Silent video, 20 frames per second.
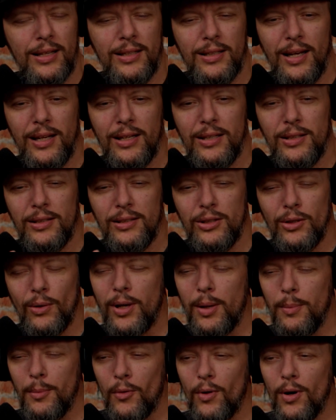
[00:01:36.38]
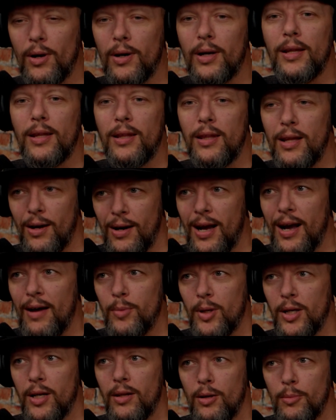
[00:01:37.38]
And don't get me wrong, there have
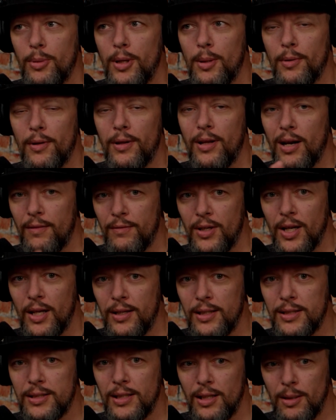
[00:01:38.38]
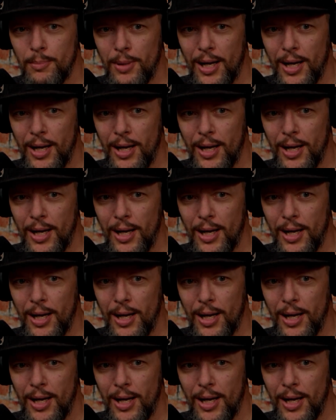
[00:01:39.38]
been other people that have done this in the